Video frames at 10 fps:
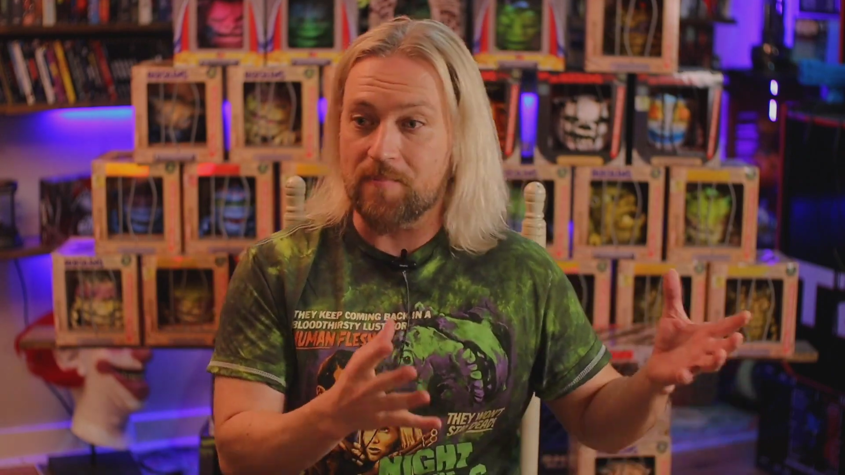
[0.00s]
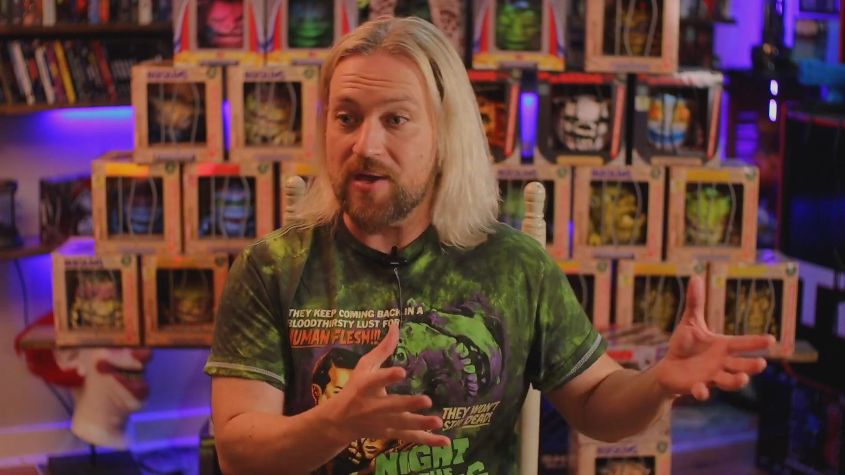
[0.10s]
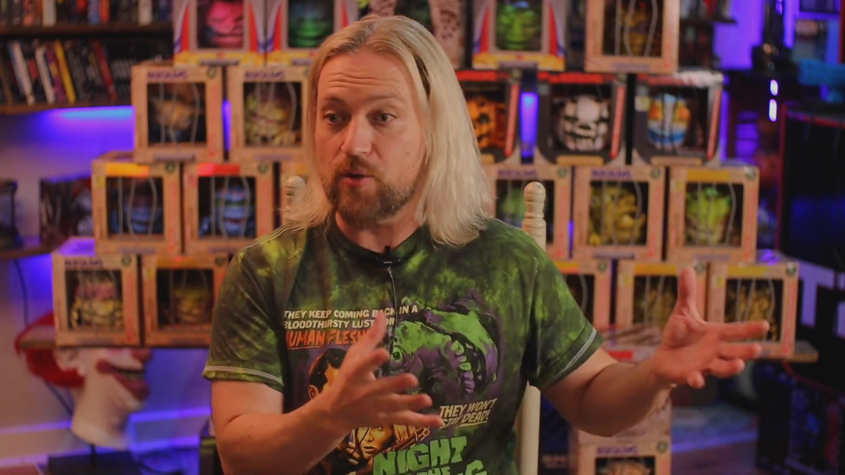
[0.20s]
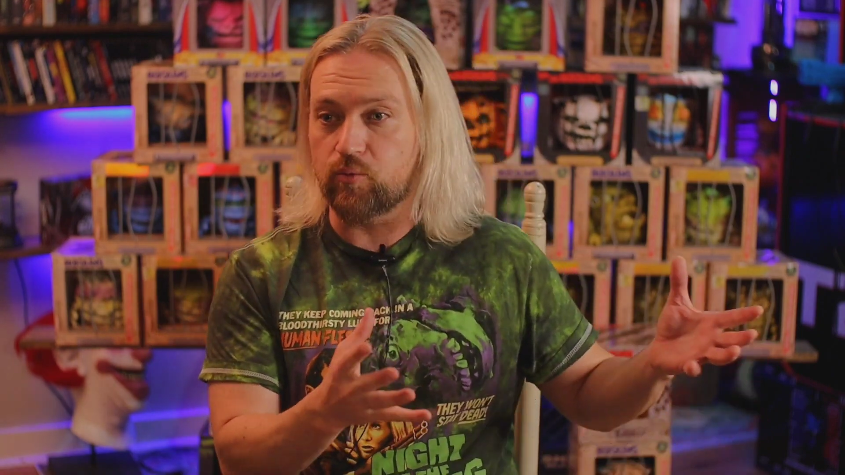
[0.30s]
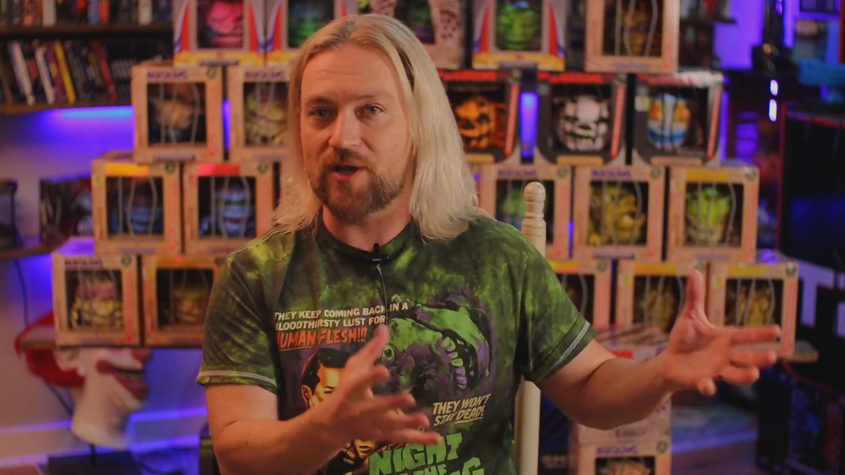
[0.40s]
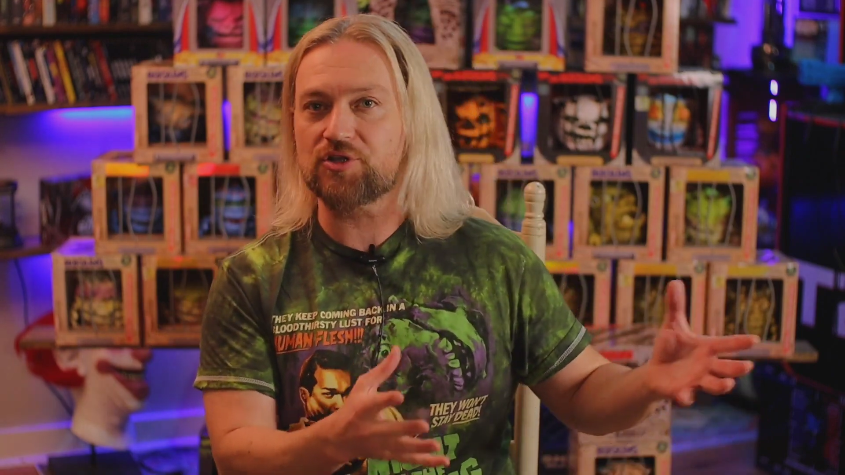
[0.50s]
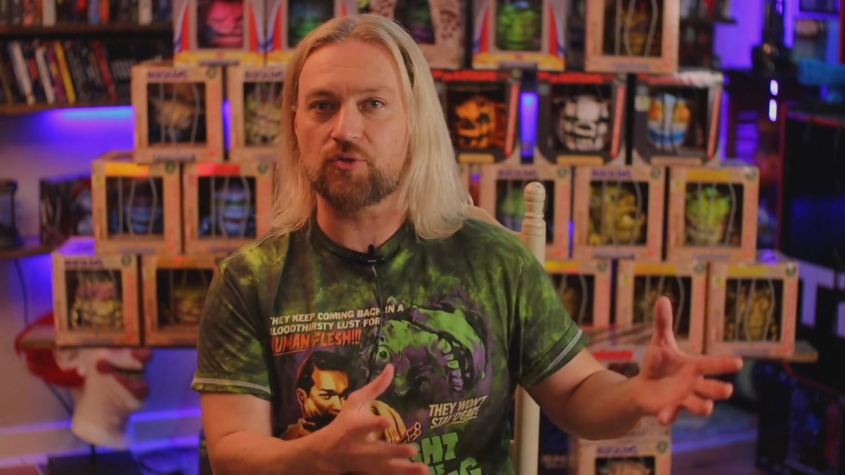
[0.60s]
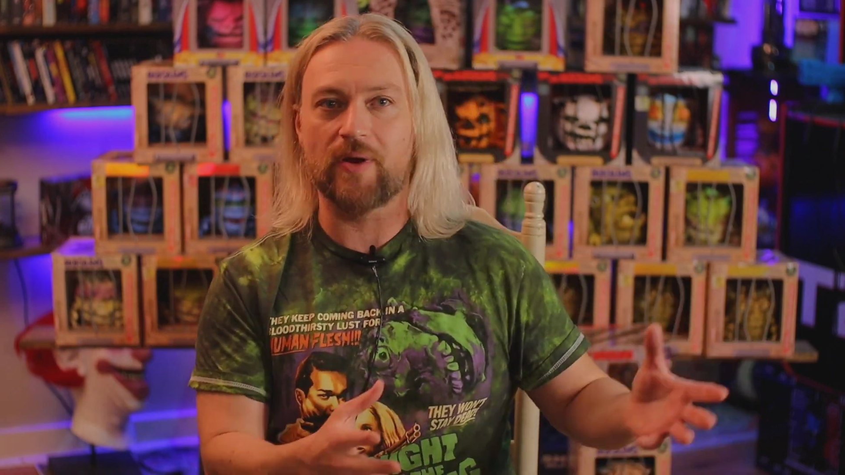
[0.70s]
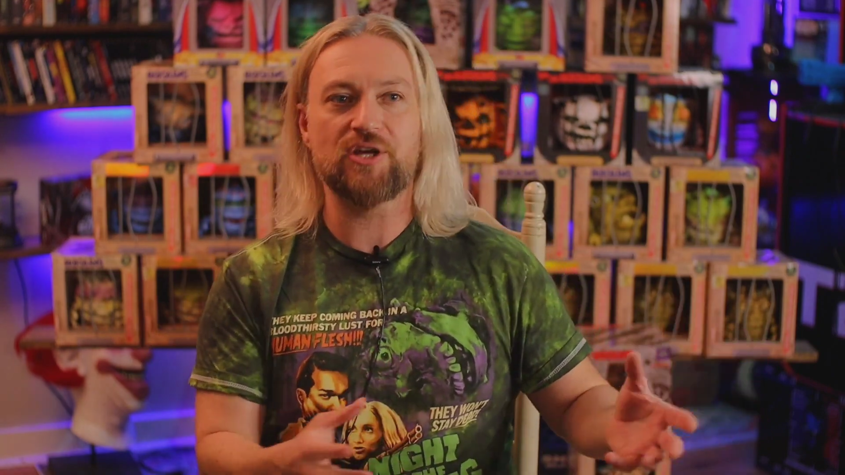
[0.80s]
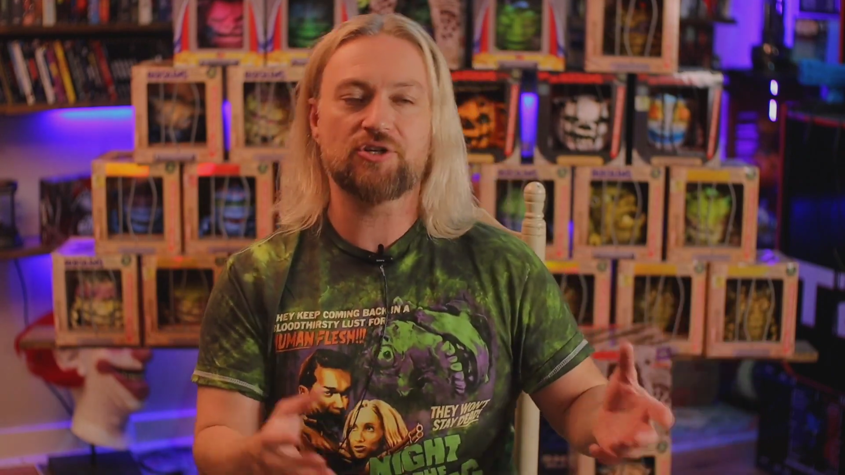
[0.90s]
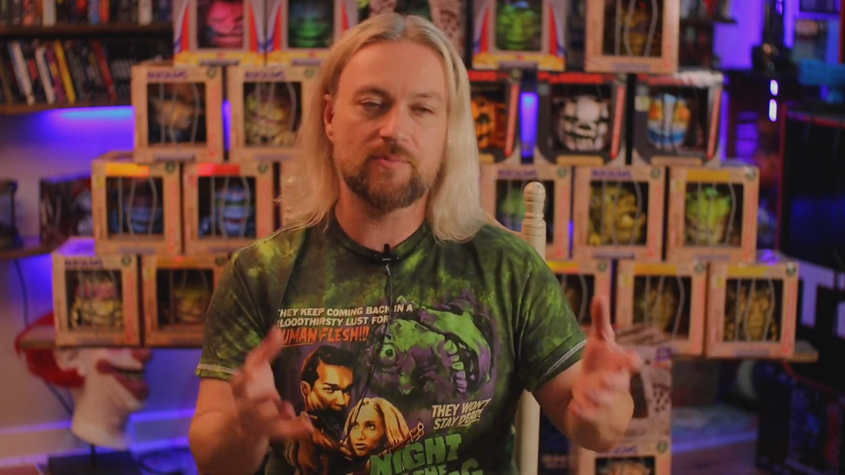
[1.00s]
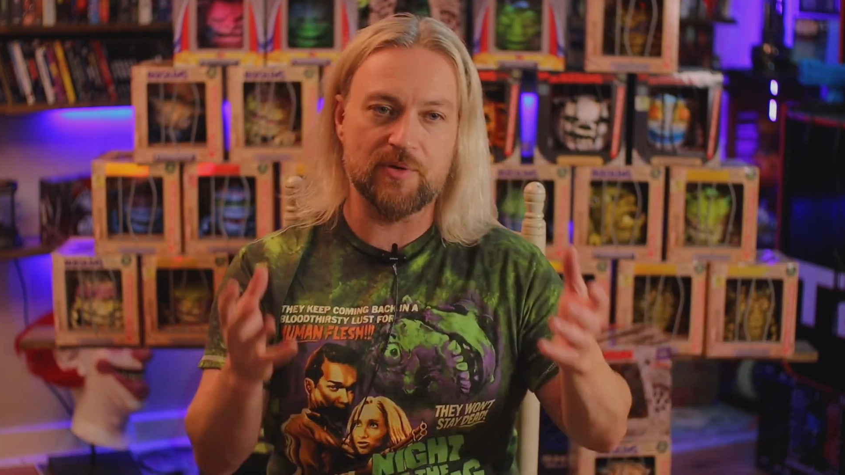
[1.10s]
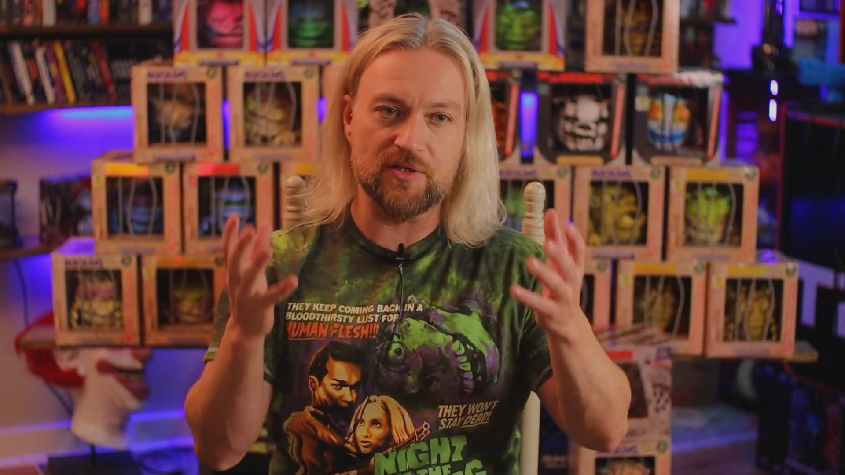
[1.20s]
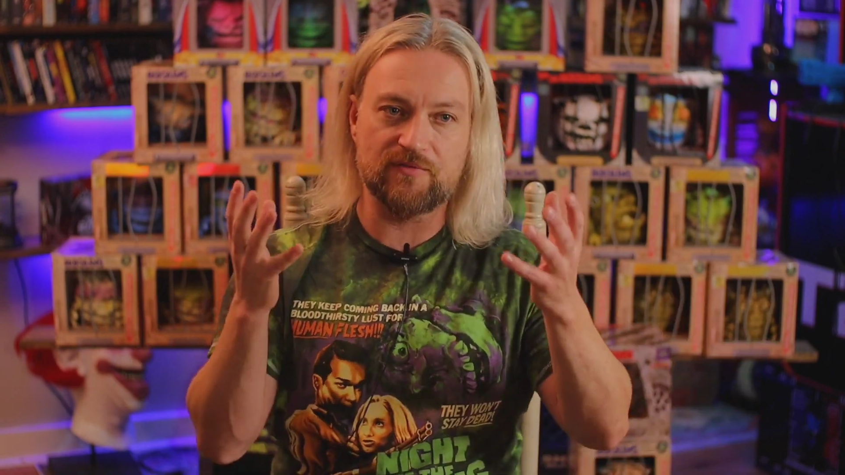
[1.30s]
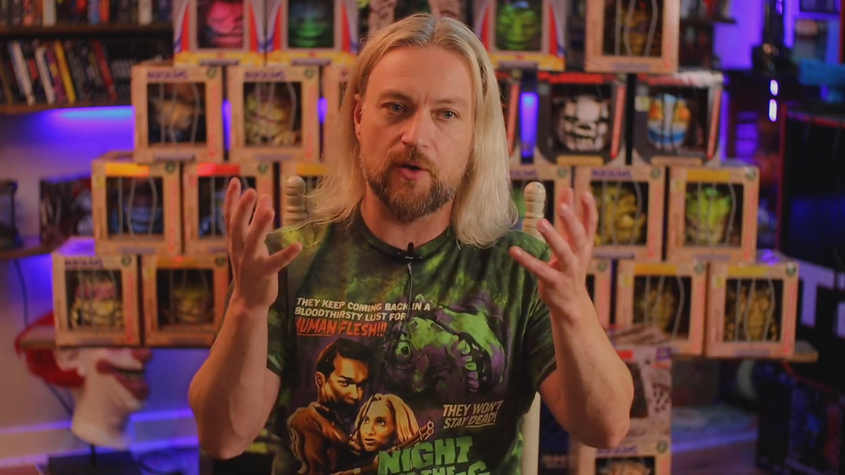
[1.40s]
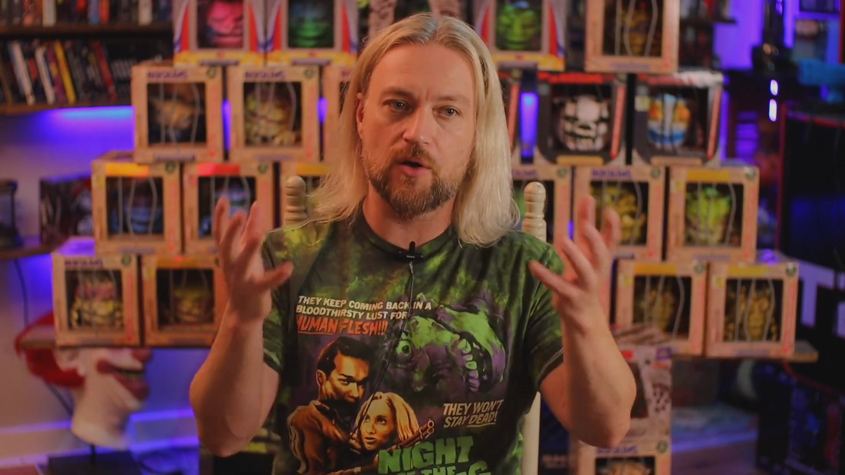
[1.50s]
big restoration, but as